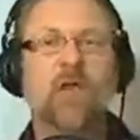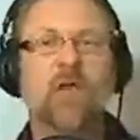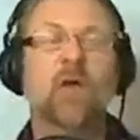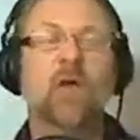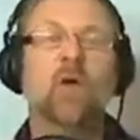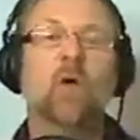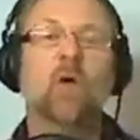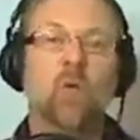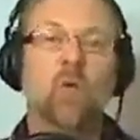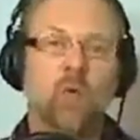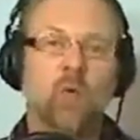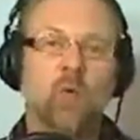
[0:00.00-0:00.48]

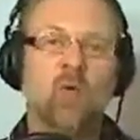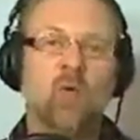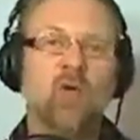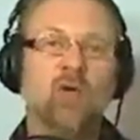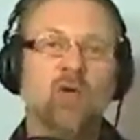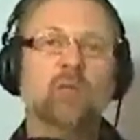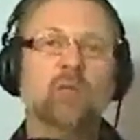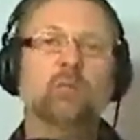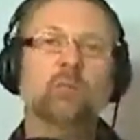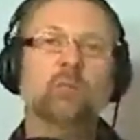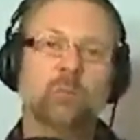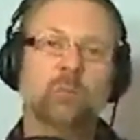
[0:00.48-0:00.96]
or
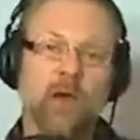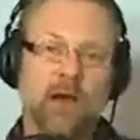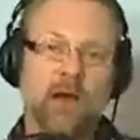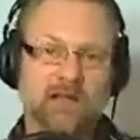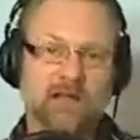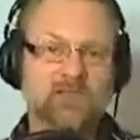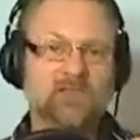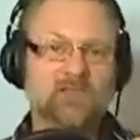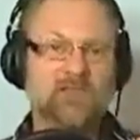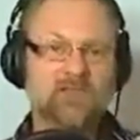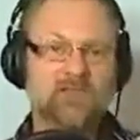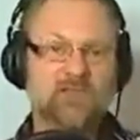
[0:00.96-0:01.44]
by
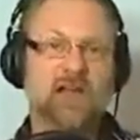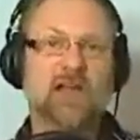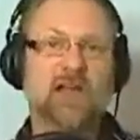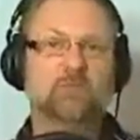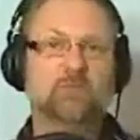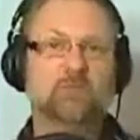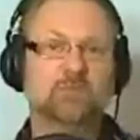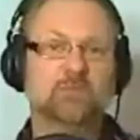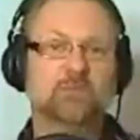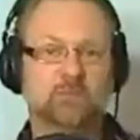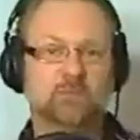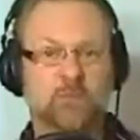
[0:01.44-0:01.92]
Skype
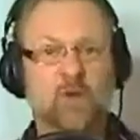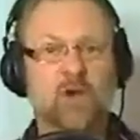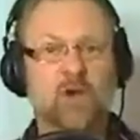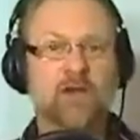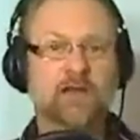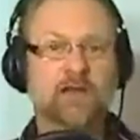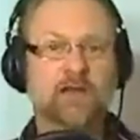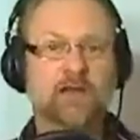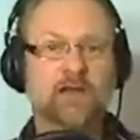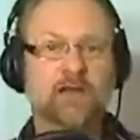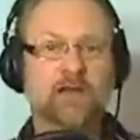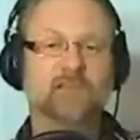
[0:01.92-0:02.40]

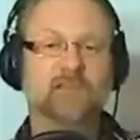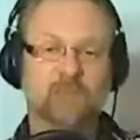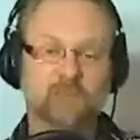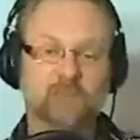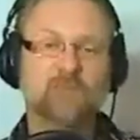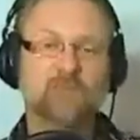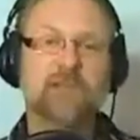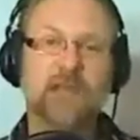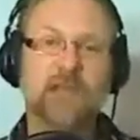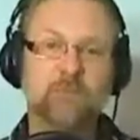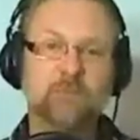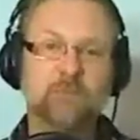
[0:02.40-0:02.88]
podcasting. Wouldn't
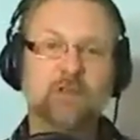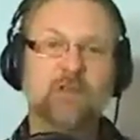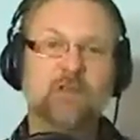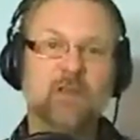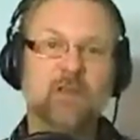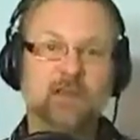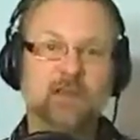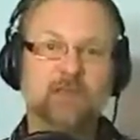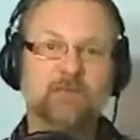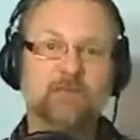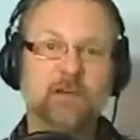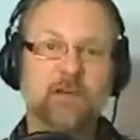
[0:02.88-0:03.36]
that be a lot
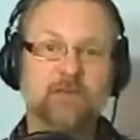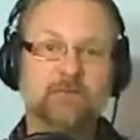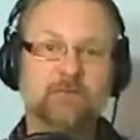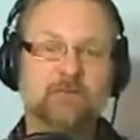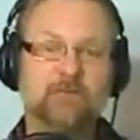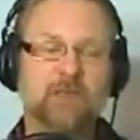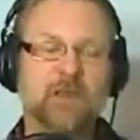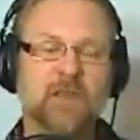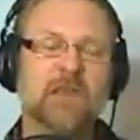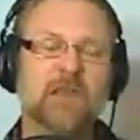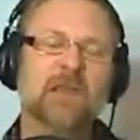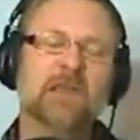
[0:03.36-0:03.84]
of fun?
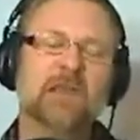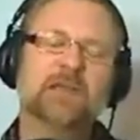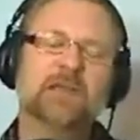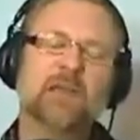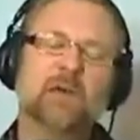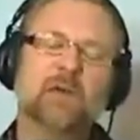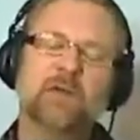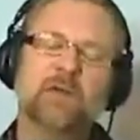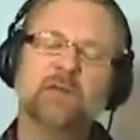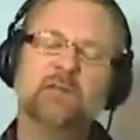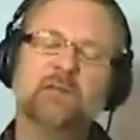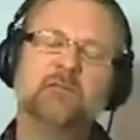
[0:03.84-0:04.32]
Now,
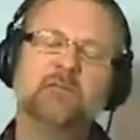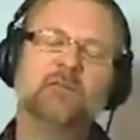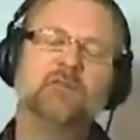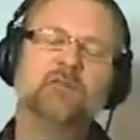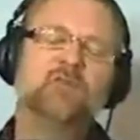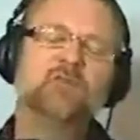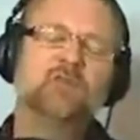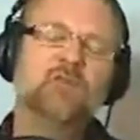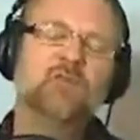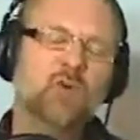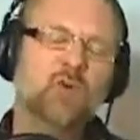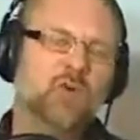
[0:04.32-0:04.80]
if you
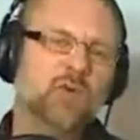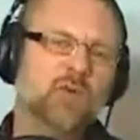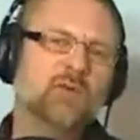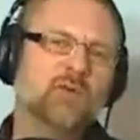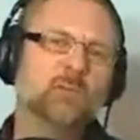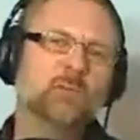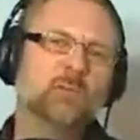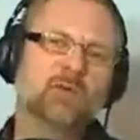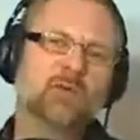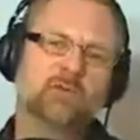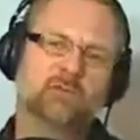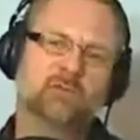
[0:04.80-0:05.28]
know of a
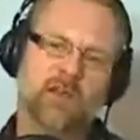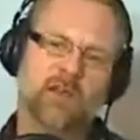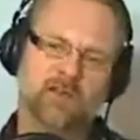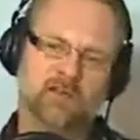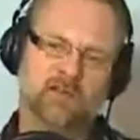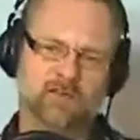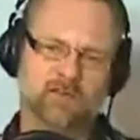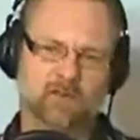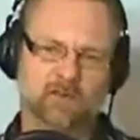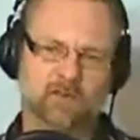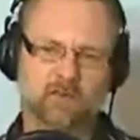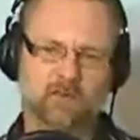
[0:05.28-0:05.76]

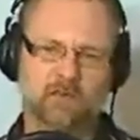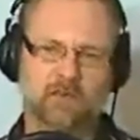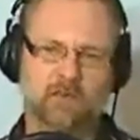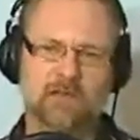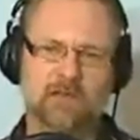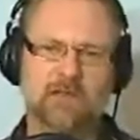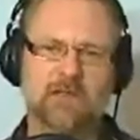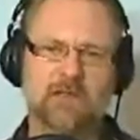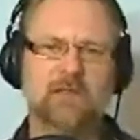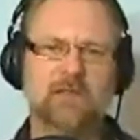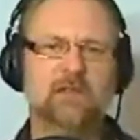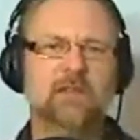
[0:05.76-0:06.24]
professional
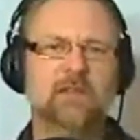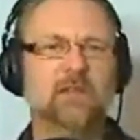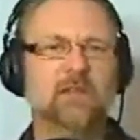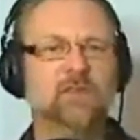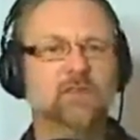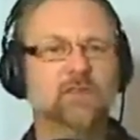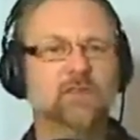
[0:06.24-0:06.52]
that you